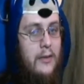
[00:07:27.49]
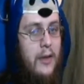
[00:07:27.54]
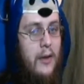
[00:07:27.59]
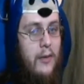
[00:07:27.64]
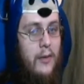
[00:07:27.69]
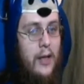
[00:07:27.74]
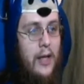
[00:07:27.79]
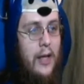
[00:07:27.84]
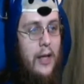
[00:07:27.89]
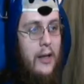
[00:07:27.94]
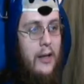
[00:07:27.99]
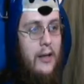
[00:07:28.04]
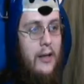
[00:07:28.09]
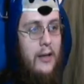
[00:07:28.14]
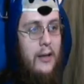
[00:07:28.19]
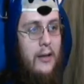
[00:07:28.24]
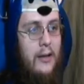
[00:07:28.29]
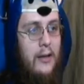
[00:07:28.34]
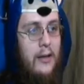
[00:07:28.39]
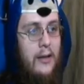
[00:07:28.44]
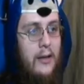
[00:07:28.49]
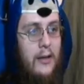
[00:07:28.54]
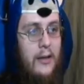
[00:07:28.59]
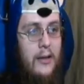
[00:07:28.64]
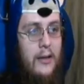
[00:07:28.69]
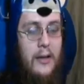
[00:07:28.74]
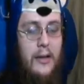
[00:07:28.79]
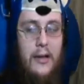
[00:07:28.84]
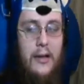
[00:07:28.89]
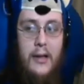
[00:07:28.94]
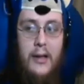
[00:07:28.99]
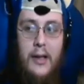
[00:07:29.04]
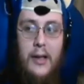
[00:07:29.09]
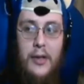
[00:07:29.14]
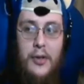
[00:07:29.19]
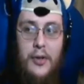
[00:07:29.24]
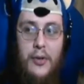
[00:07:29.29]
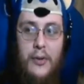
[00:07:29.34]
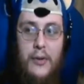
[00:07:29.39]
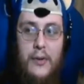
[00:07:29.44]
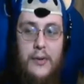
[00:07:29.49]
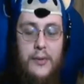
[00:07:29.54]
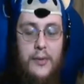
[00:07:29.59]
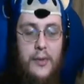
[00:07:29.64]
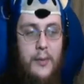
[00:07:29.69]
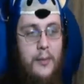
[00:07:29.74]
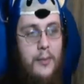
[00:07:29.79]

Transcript: okay. The controls were